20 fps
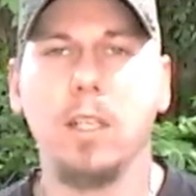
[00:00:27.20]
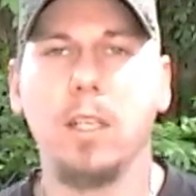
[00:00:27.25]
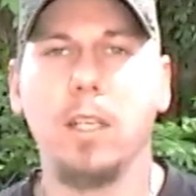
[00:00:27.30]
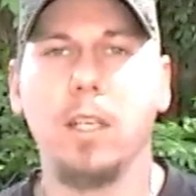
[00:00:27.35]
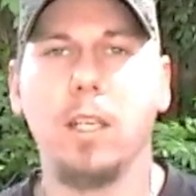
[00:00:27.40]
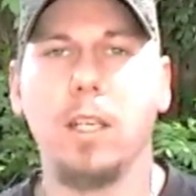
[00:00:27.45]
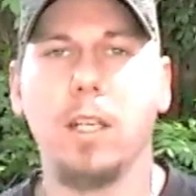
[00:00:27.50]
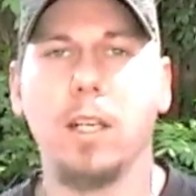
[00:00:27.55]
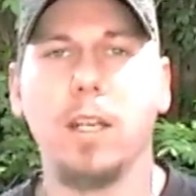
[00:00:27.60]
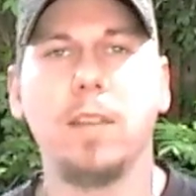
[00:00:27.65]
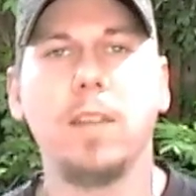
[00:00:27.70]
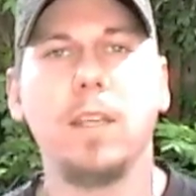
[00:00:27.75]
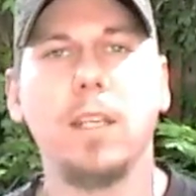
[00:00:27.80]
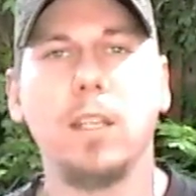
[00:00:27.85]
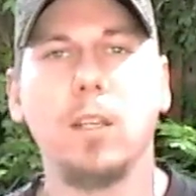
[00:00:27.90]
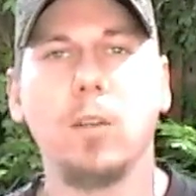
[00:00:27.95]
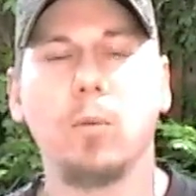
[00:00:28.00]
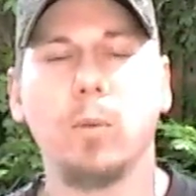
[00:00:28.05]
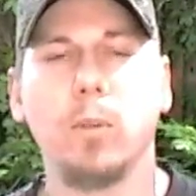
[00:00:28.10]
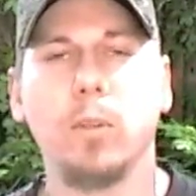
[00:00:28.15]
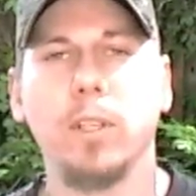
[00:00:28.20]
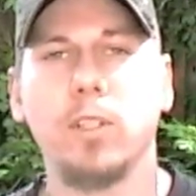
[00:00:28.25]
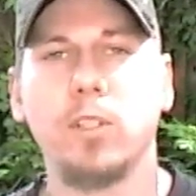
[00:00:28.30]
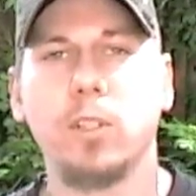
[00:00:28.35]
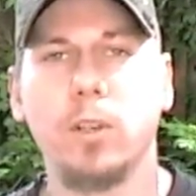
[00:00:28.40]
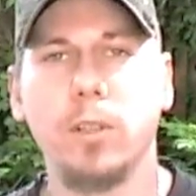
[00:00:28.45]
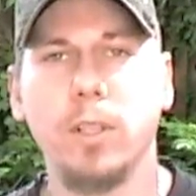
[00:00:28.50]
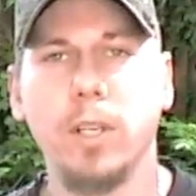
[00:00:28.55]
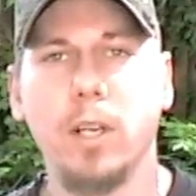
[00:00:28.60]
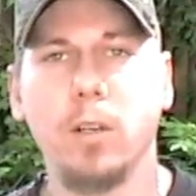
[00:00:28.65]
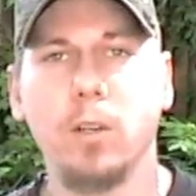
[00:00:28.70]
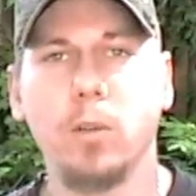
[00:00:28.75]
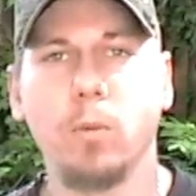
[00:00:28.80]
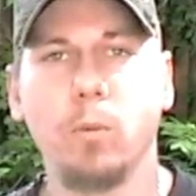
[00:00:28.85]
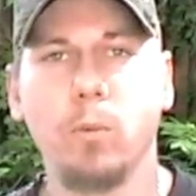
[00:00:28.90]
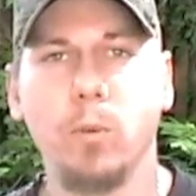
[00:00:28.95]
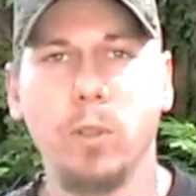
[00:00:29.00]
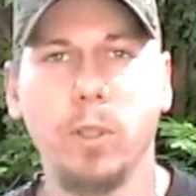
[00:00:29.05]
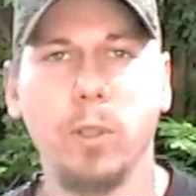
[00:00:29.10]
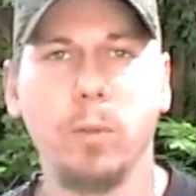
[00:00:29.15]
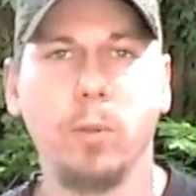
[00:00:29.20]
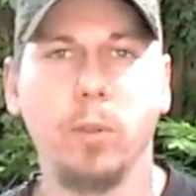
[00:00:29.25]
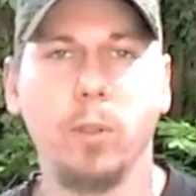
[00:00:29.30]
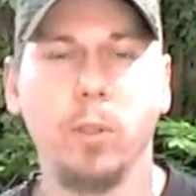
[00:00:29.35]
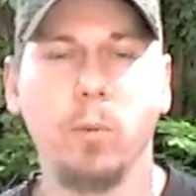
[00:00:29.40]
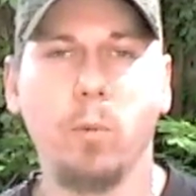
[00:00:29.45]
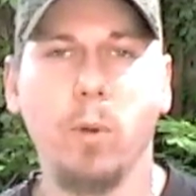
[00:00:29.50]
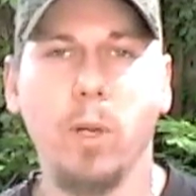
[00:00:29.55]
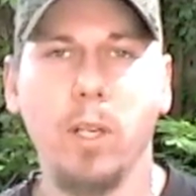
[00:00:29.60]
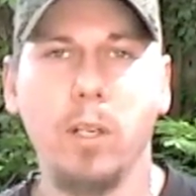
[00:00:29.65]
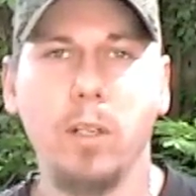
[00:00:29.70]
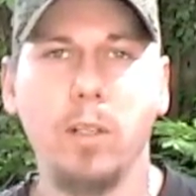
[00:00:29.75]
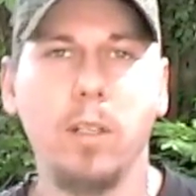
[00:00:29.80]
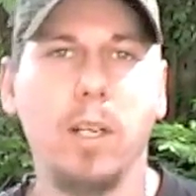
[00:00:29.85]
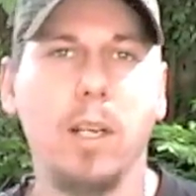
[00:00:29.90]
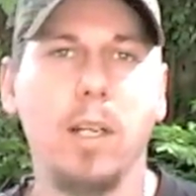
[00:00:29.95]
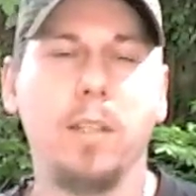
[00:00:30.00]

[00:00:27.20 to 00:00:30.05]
and I think it really turned out really, really well.